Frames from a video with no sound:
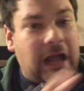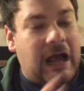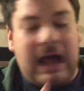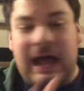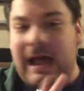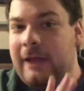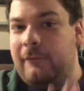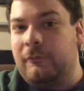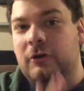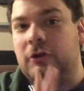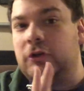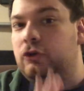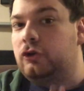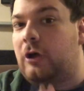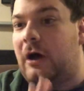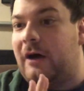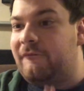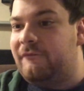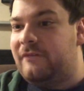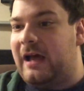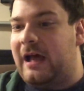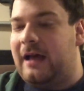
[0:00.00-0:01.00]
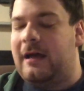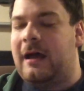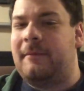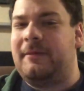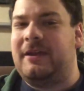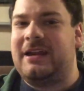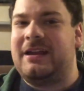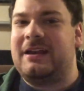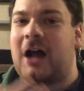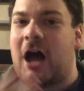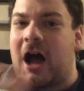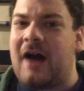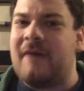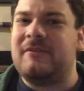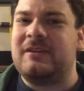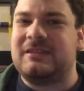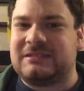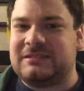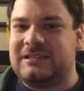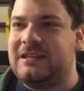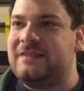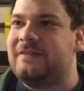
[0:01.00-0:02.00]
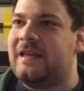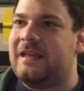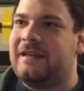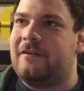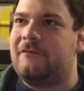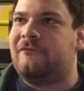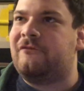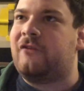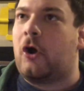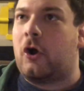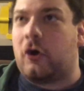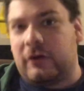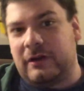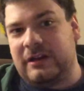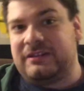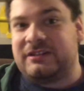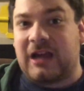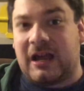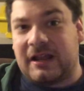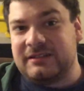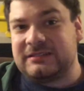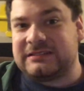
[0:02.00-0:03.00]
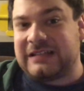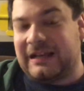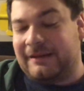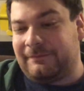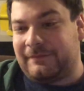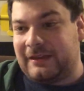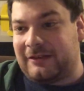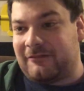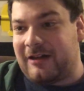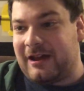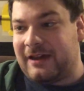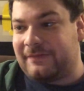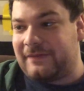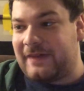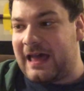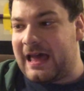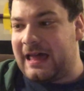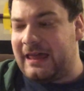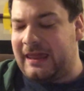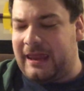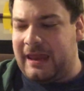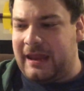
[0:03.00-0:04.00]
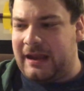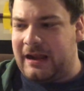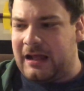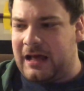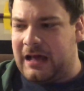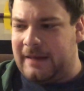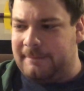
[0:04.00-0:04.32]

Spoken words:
I would love that. I mean, obviously they've already done something like that in